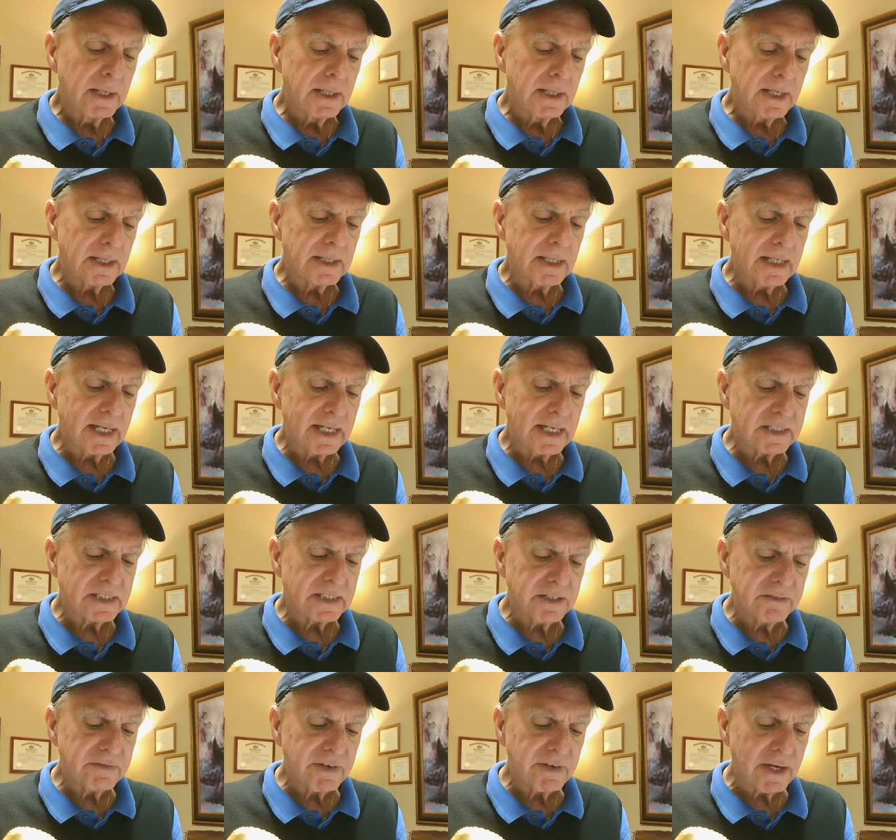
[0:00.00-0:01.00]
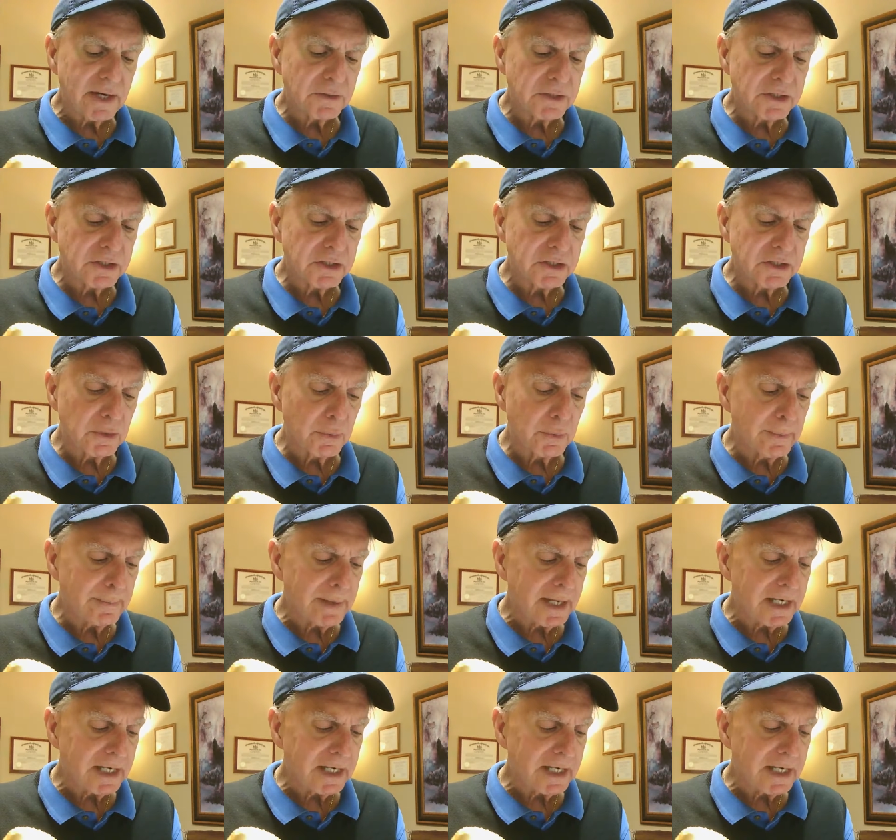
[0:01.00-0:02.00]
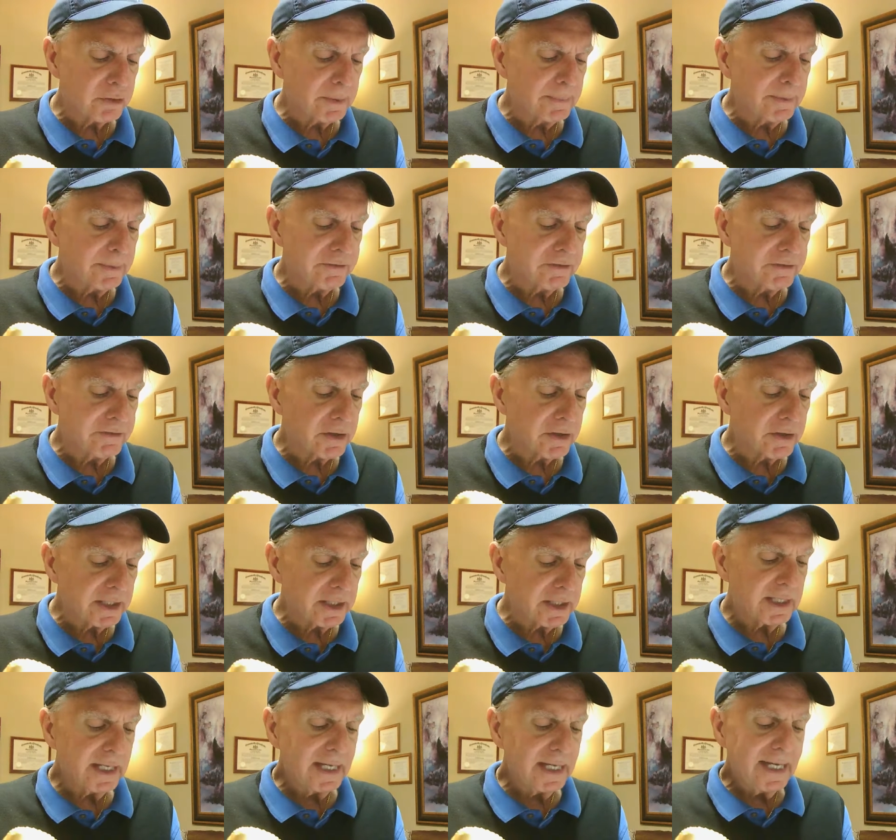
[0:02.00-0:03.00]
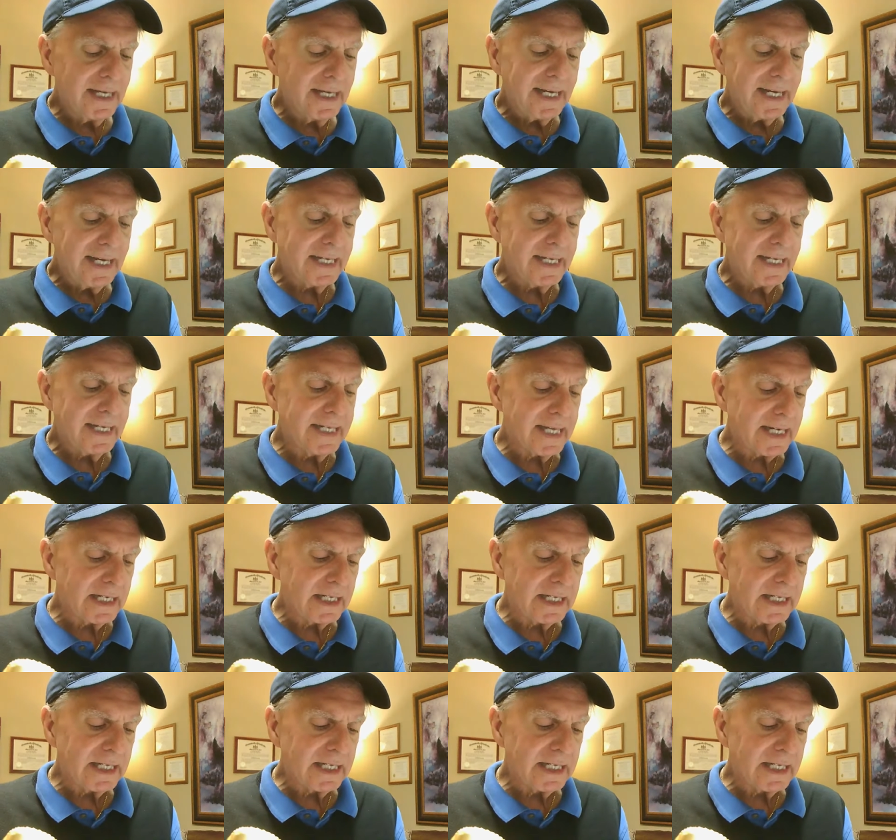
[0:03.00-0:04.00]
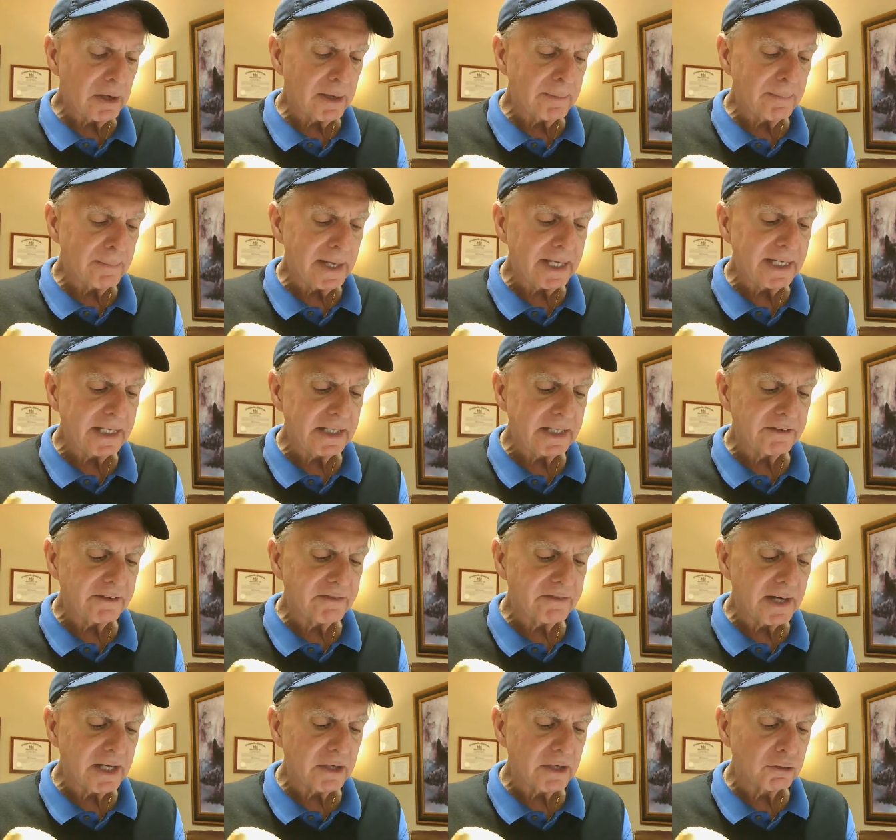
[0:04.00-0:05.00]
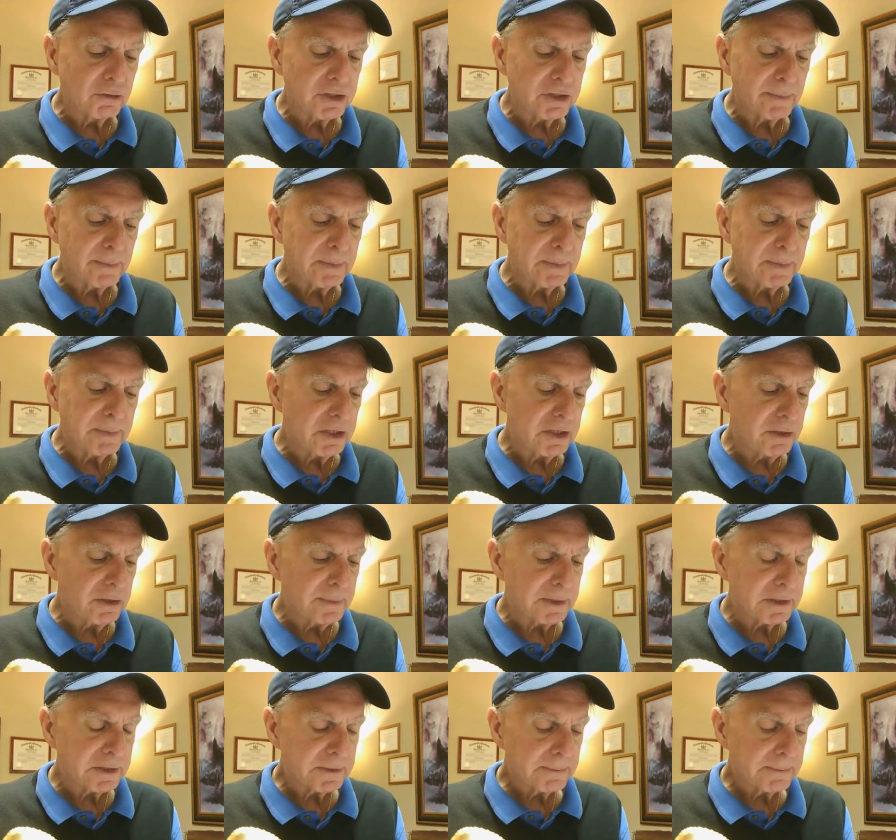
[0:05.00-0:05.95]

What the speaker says: Nonetheless, these viruses still remain extremely virulent and deadly upon making the final jump into humans.